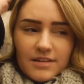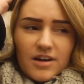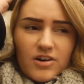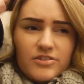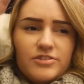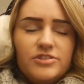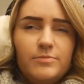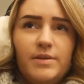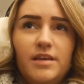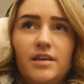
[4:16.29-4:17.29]
Oh, they're too
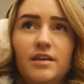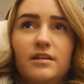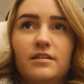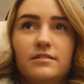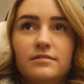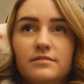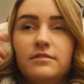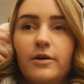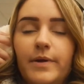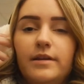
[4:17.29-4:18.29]
big.
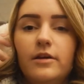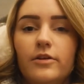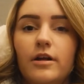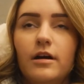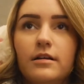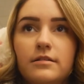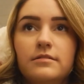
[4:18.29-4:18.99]
Oh wait, no they're not.